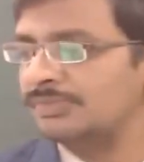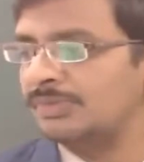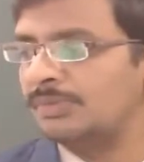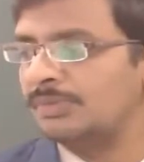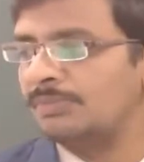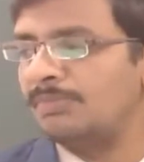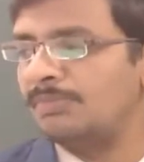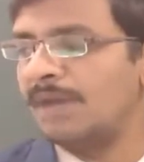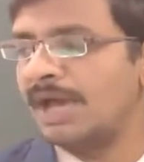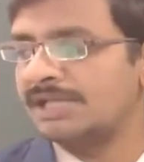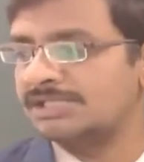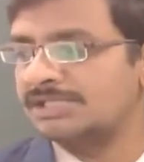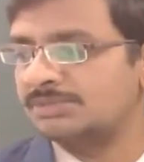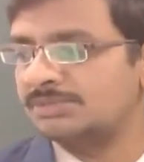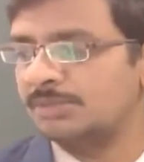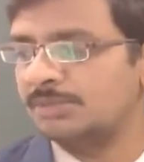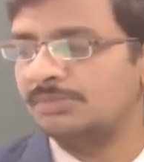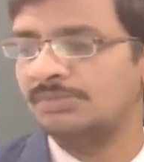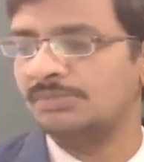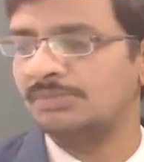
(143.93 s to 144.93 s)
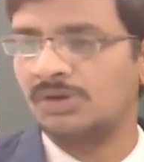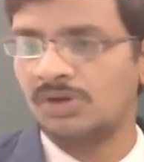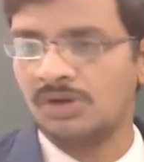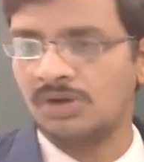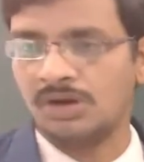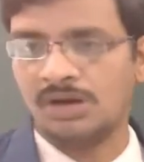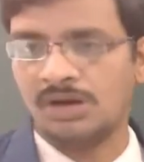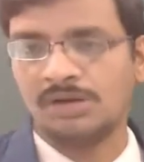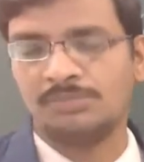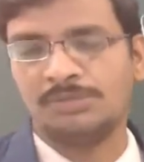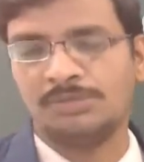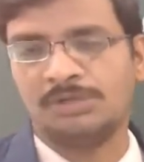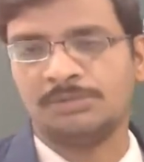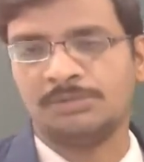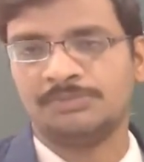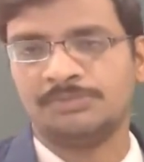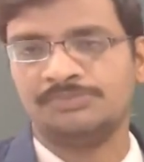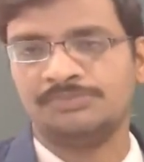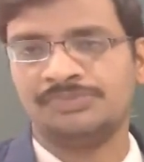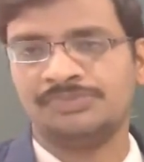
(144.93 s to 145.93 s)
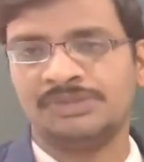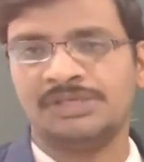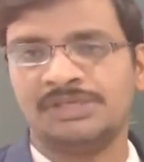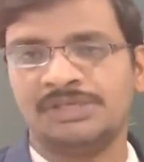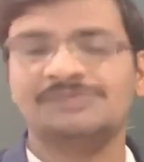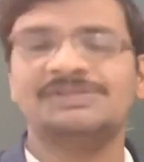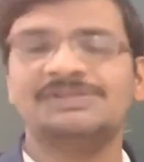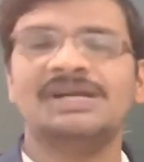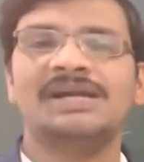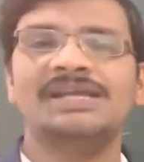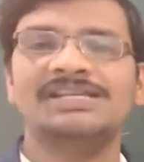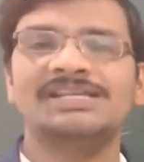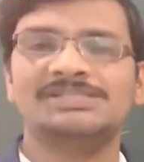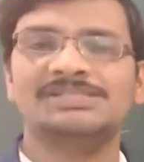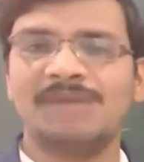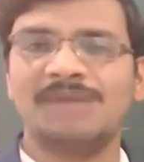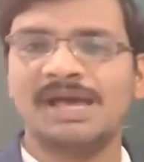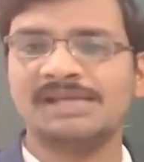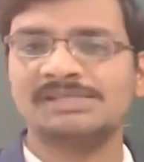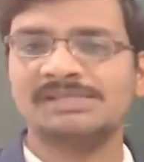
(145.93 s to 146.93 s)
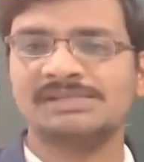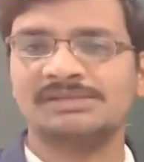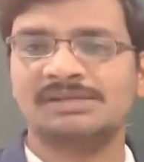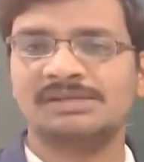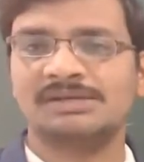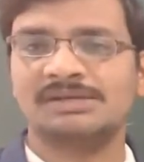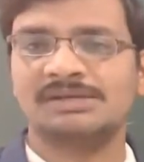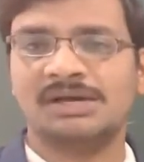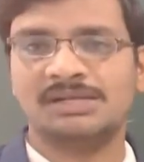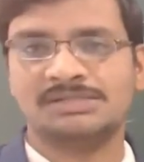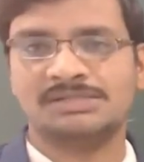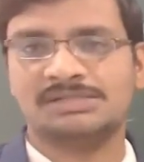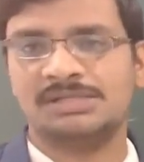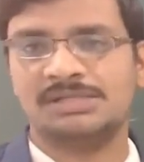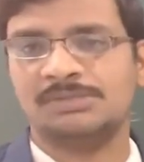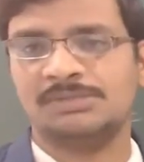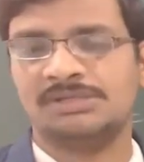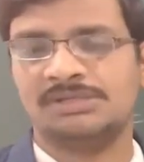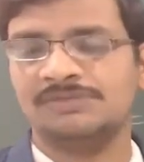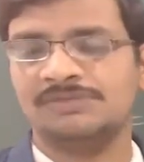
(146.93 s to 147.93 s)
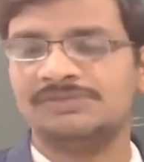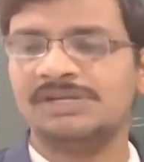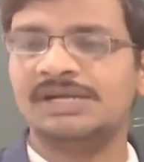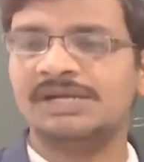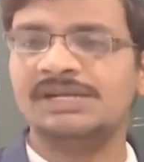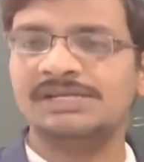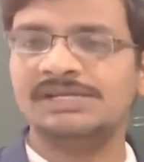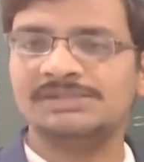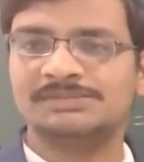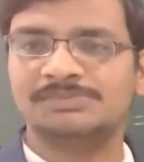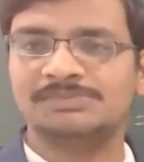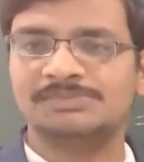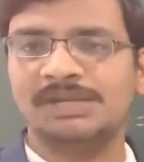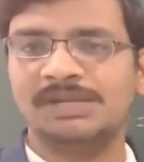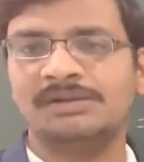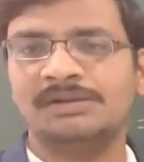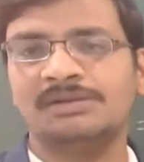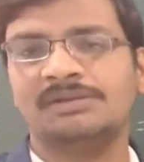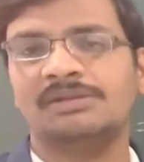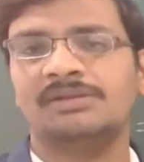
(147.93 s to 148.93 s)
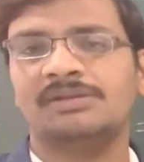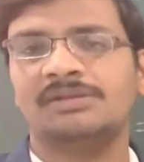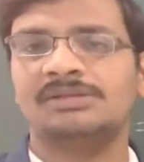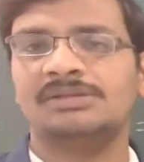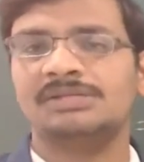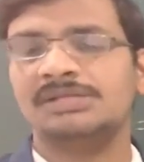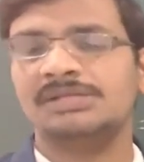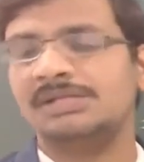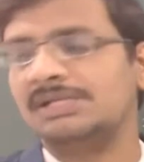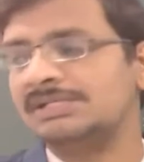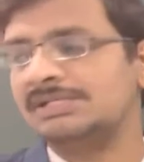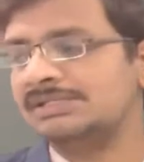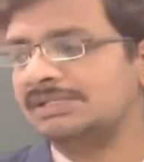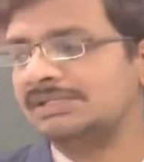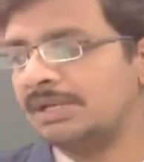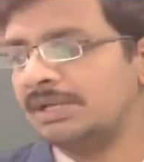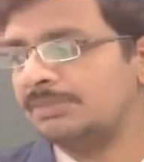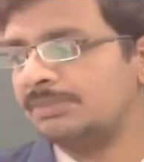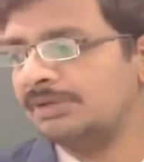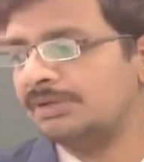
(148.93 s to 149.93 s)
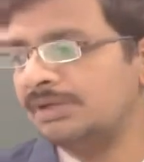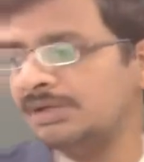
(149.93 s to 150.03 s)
maximum or minimum. If Z is max, unstable. If Z is min, it is stable.